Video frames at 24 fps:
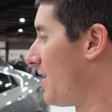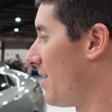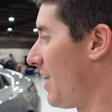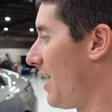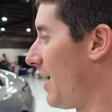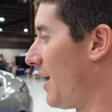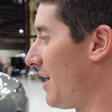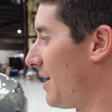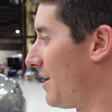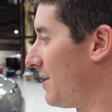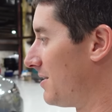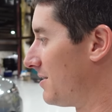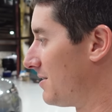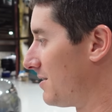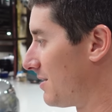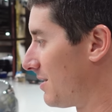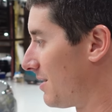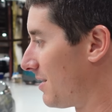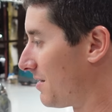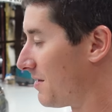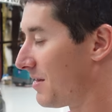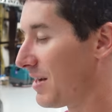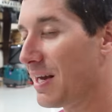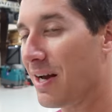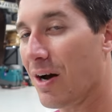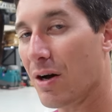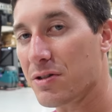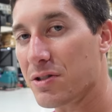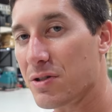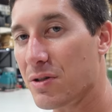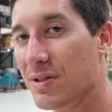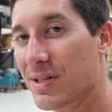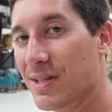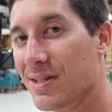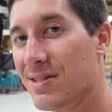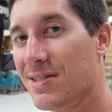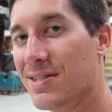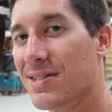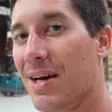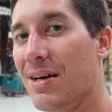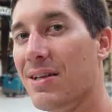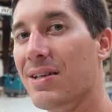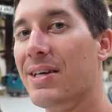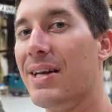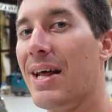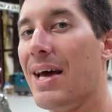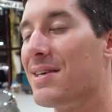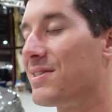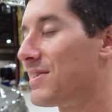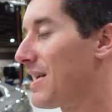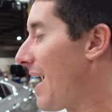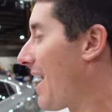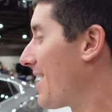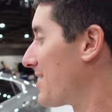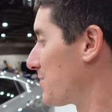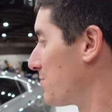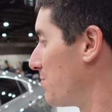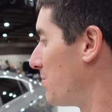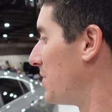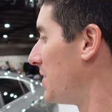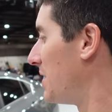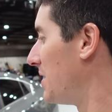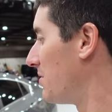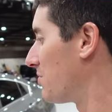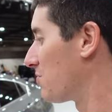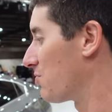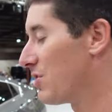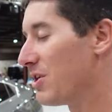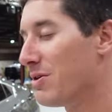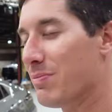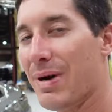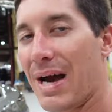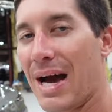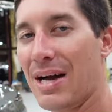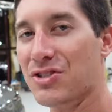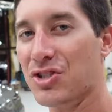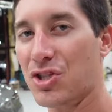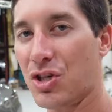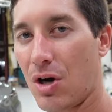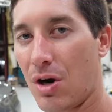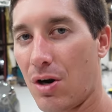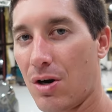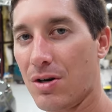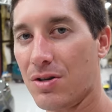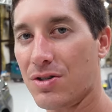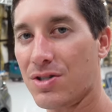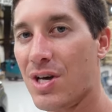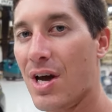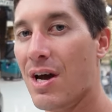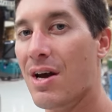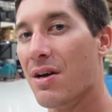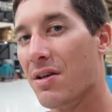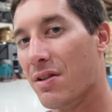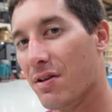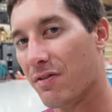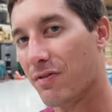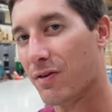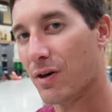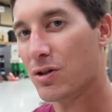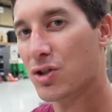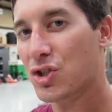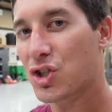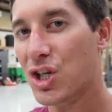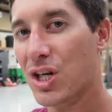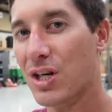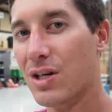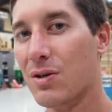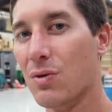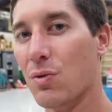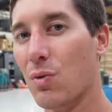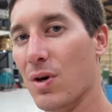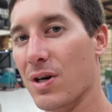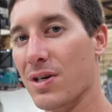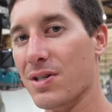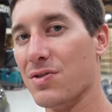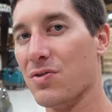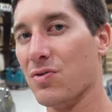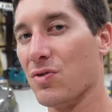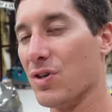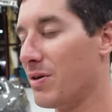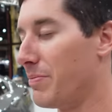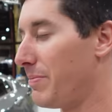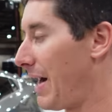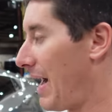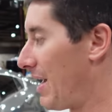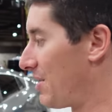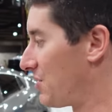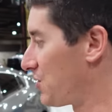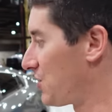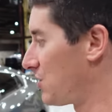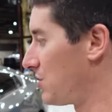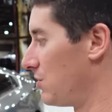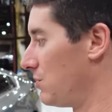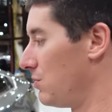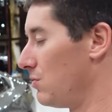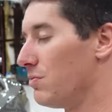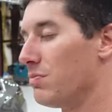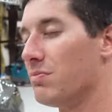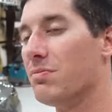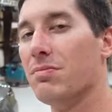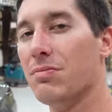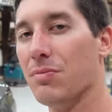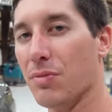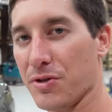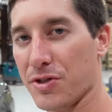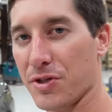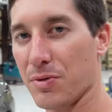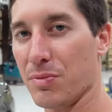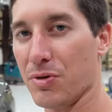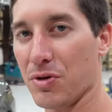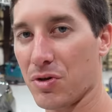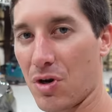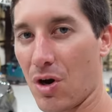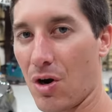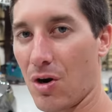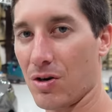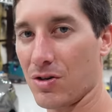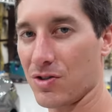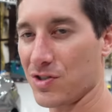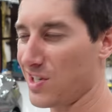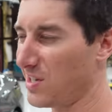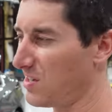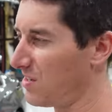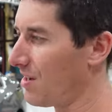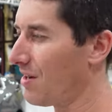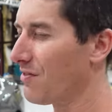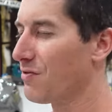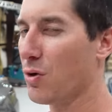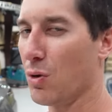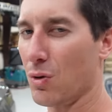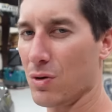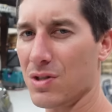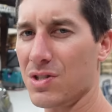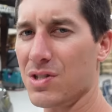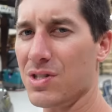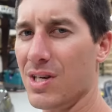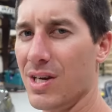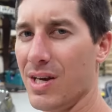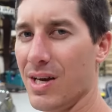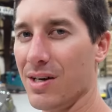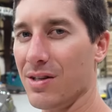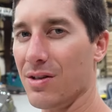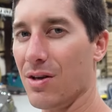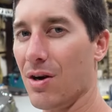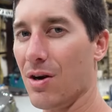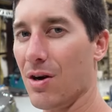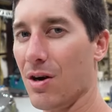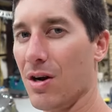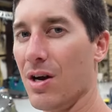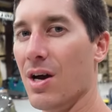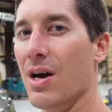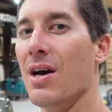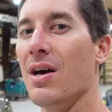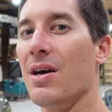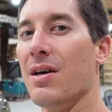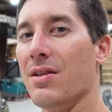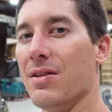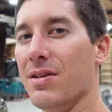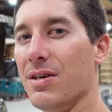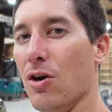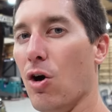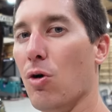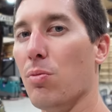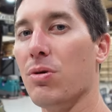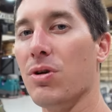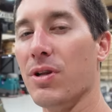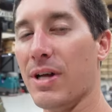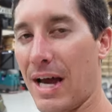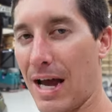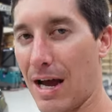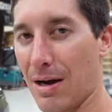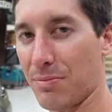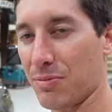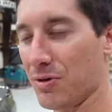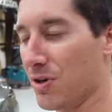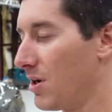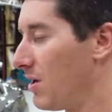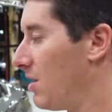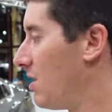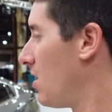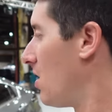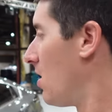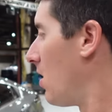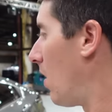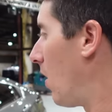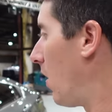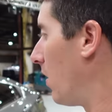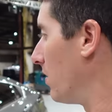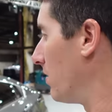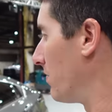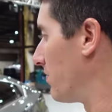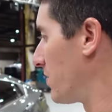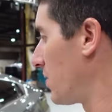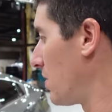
And uh, they also didn't sell it as as many rebadged cars. The first gen was rebadged to multiple cars, like of course the ELR, the Opel Ampera, all of